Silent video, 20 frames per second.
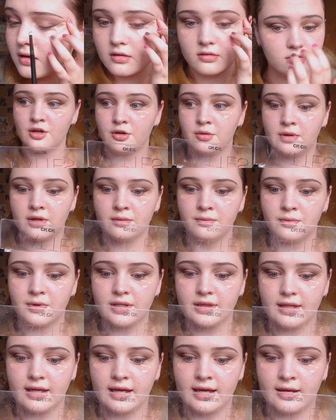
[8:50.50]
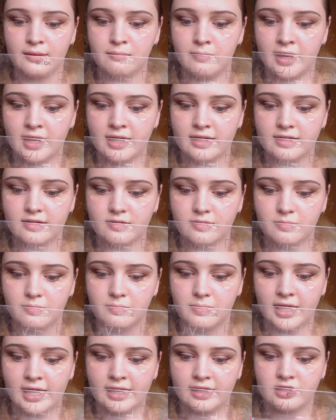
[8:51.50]
Now I'm going to go in with a matte
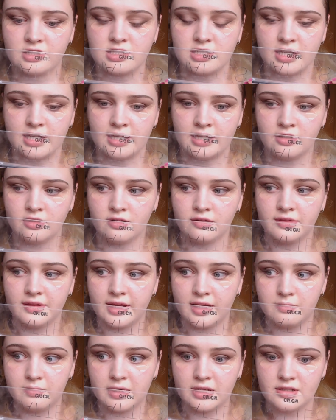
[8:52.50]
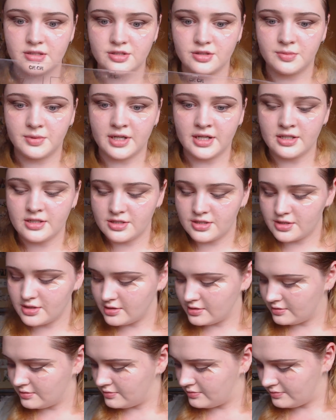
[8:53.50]
black shade on that pencil
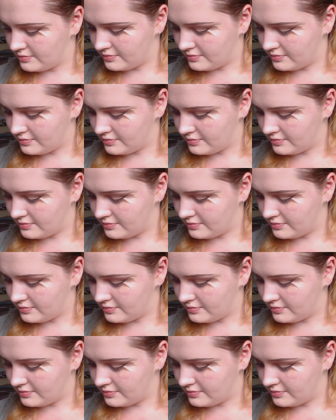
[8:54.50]
brush,